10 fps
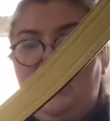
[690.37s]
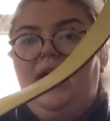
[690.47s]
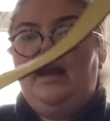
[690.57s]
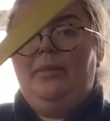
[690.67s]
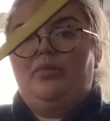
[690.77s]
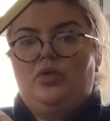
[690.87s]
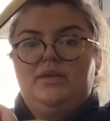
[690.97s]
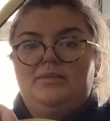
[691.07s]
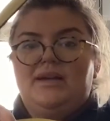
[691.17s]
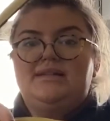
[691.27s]
I brought
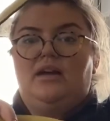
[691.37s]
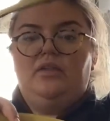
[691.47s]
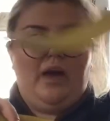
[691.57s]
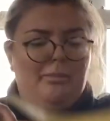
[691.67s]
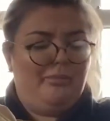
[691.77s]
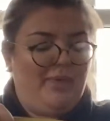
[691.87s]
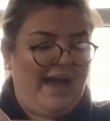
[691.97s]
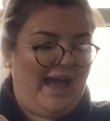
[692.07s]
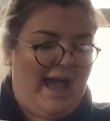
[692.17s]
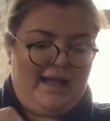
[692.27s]
myself a
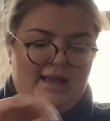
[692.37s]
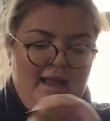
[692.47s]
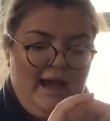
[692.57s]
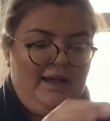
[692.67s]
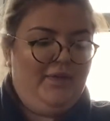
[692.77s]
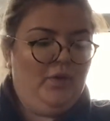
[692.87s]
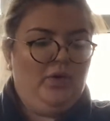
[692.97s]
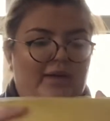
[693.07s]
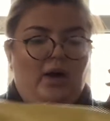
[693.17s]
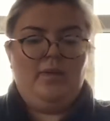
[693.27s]
bag. I saw
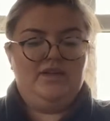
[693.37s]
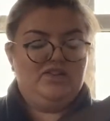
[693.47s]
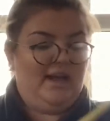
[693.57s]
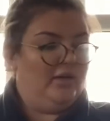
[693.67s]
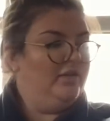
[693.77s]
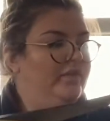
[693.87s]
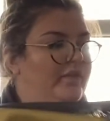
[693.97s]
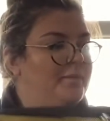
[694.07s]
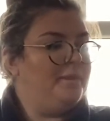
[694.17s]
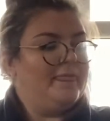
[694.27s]
it on the shelf
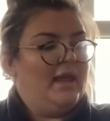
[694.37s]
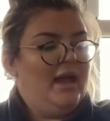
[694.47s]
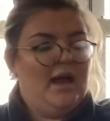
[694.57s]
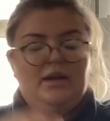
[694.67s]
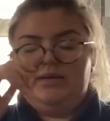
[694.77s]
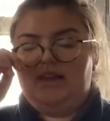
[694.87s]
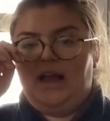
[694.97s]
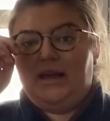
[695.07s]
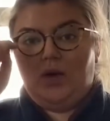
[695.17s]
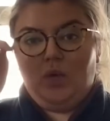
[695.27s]
and I was
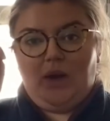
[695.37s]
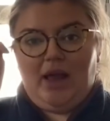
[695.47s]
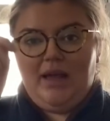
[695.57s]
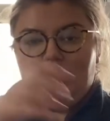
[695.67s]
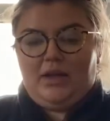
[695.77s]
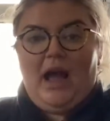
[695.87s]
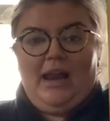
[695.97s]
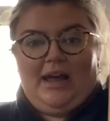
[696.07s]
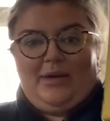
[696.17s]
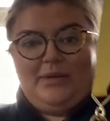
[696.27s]
like, oh, I like the
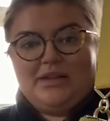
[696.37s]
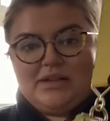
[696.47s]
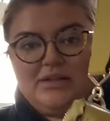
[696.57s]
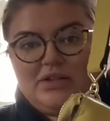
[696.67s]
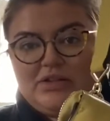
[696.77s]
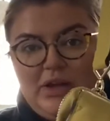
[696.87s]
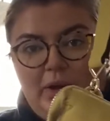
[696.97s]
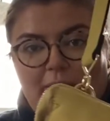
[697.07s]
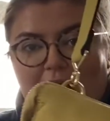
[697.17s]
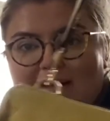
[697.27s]
colour. It was so
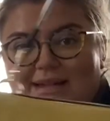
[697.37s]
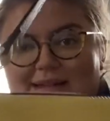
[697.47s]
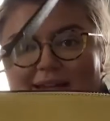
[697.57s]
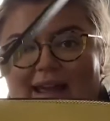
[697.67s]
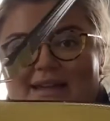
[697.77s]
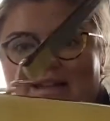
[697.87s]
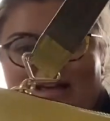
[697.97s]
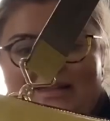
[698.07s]
nice, isn't it? It's like